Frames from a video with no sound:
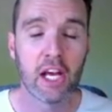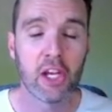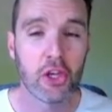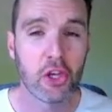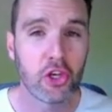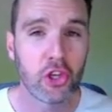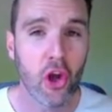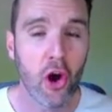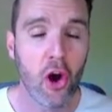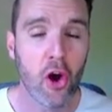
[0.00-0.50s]
You
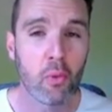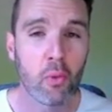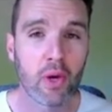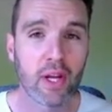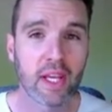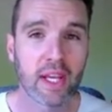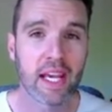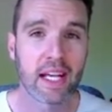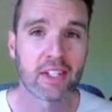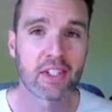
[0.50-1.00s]
don't want
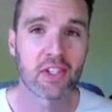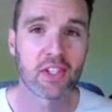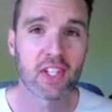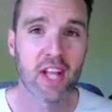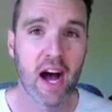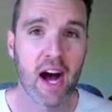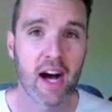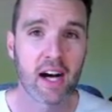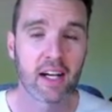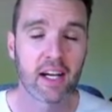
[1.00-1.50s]
to get
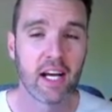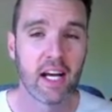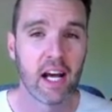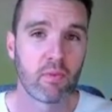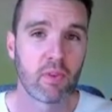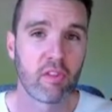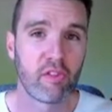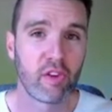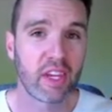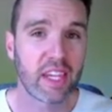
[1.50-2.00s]
stung
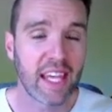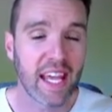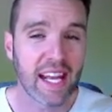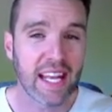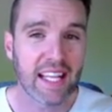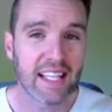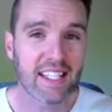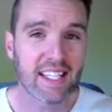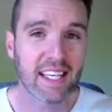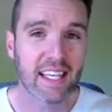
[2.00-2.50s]

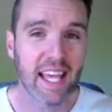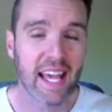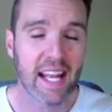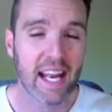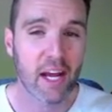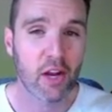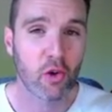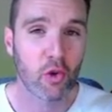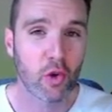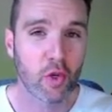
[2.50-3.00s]
forgetting to get
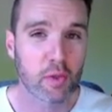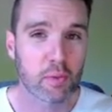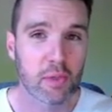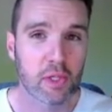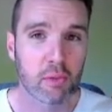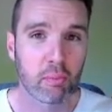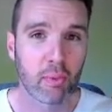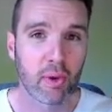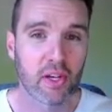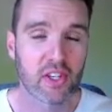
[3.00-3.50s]
a Christmas
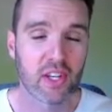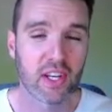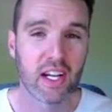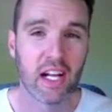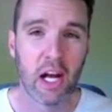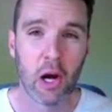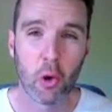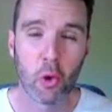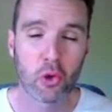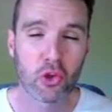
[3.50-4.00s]
present
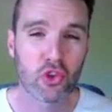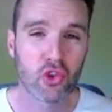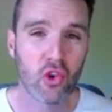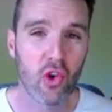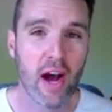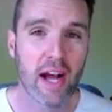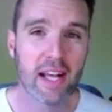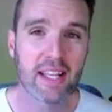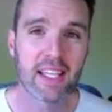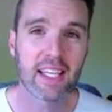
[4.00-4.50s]
or
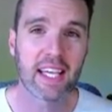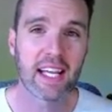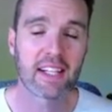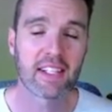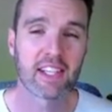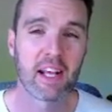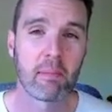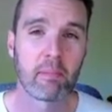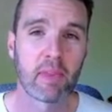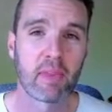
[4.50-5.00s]
trying to get
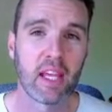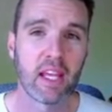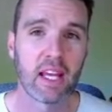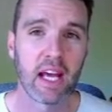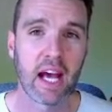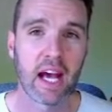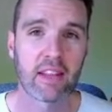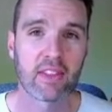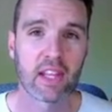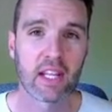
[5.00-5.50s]
something
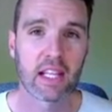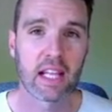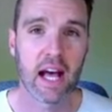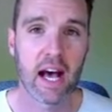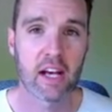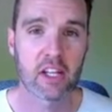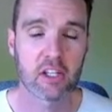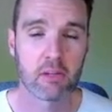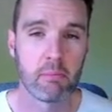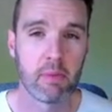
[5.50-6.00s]
at the
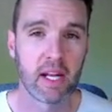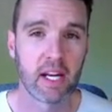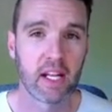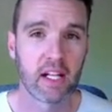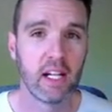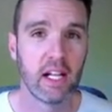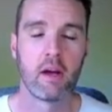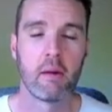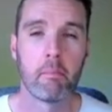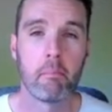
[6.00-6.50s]
last minute.
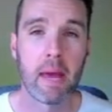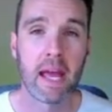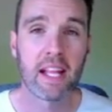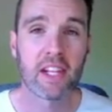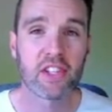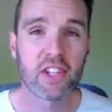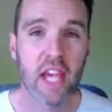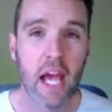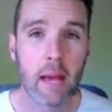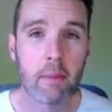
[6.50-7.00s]

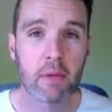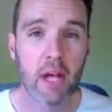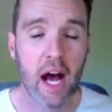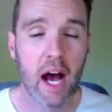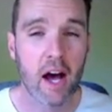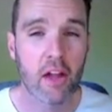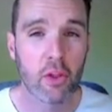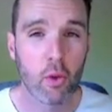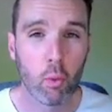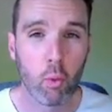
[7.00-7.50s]
Manscaped
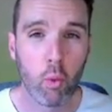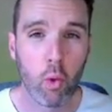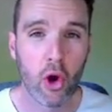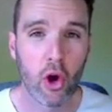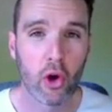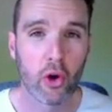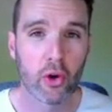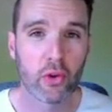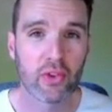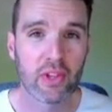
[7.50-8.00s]
are the
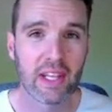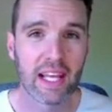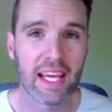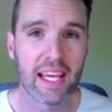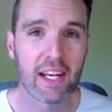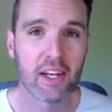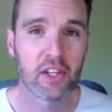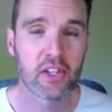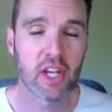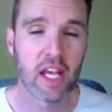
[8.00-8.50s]
world
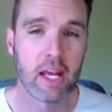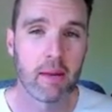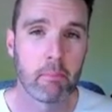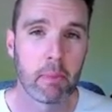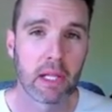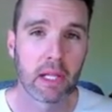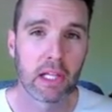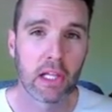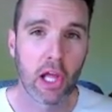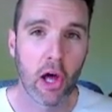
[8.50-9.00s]
leaders in
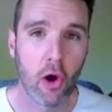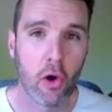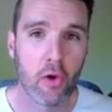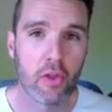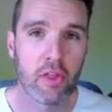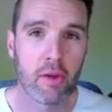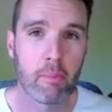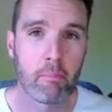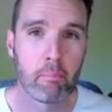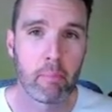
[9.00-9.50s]
below
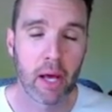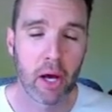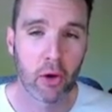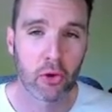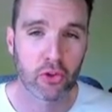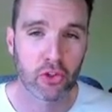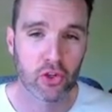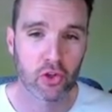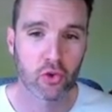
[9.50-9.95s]
the belt